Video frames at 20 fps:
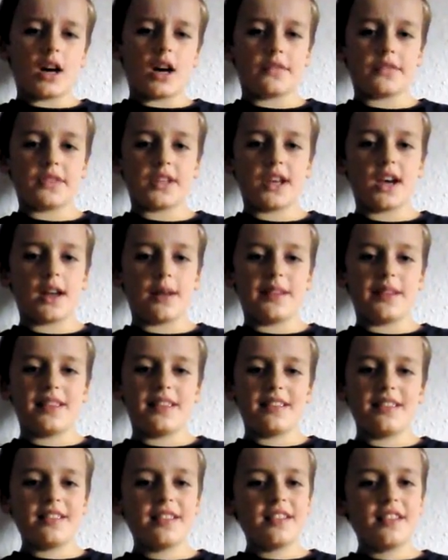half time.
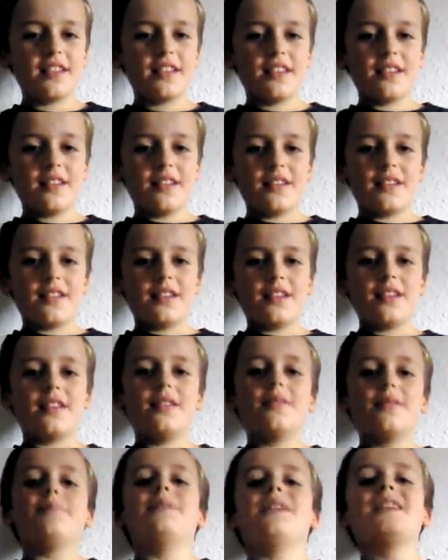
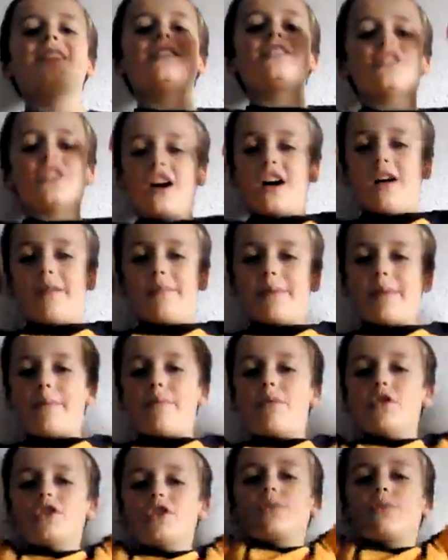Billy Sharp
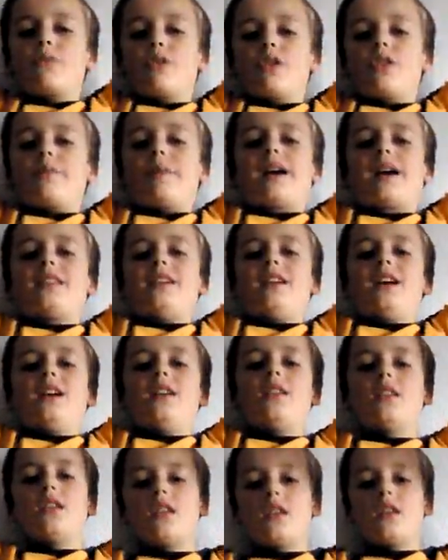puts the ball in the back of the
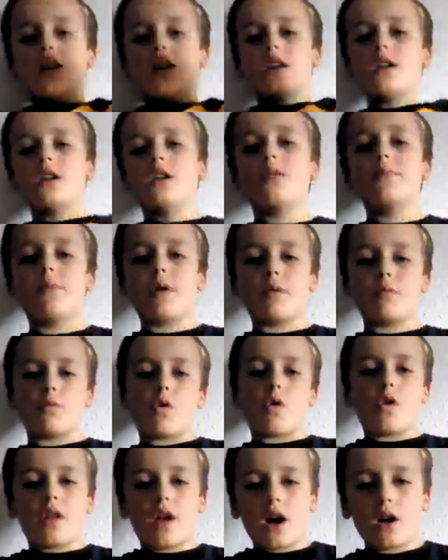net. Bottom
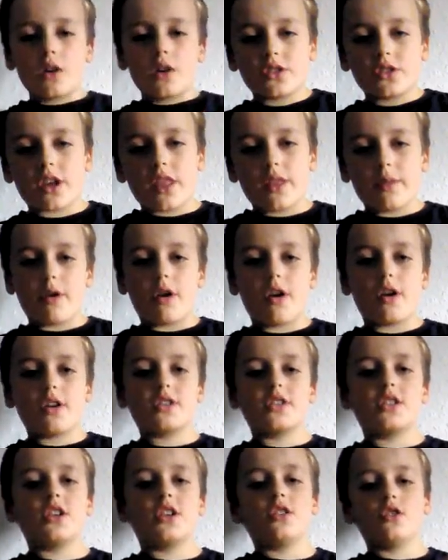corner, outside the
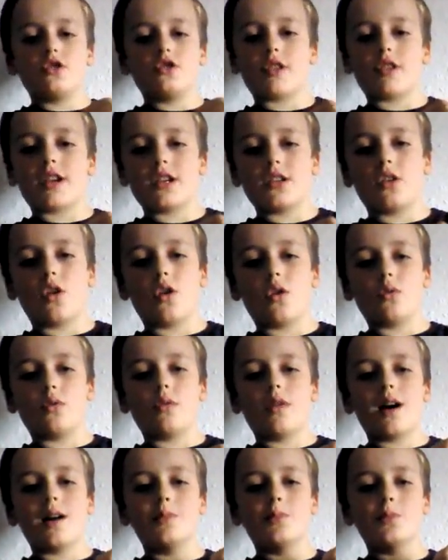box. Great goal.
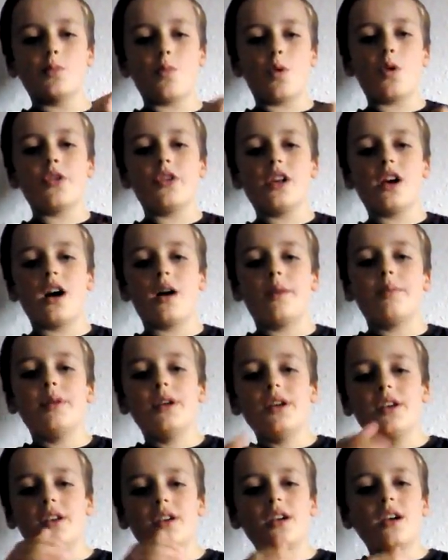And 1 up.
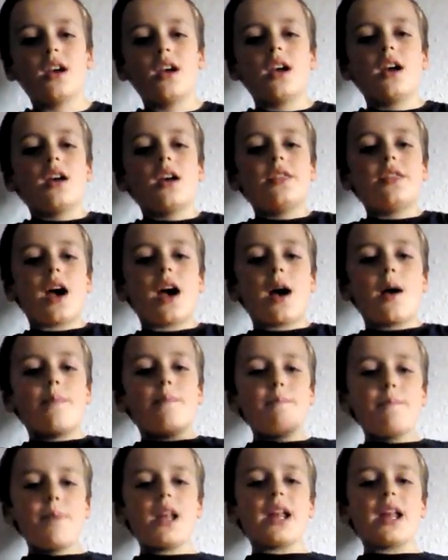
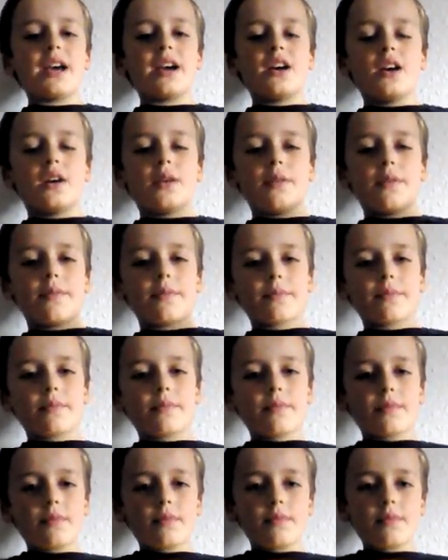Then, Billy. later. How do you
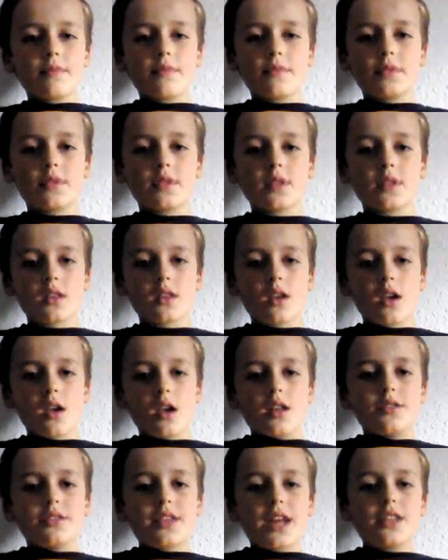know about all these
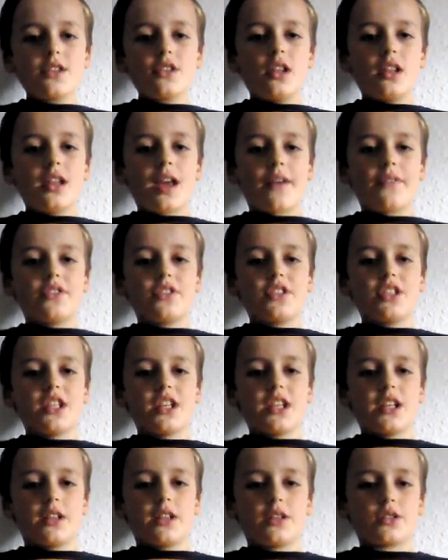goals? Daniel
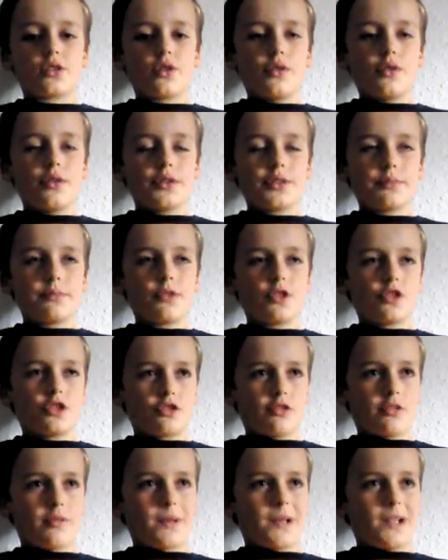Lafferty scores. I'm not
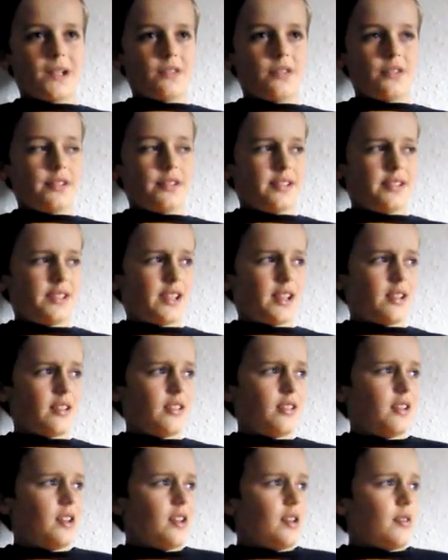sure about this. I'm
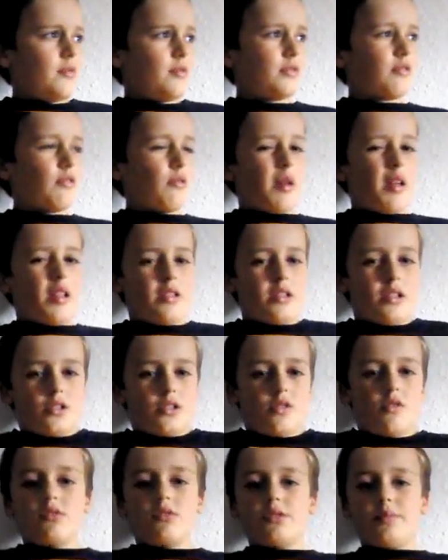not sure about these
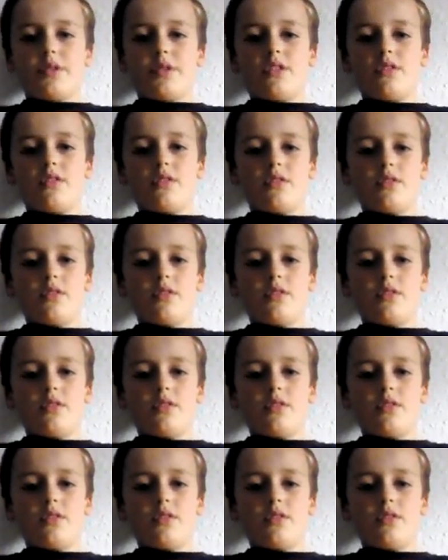goals, but.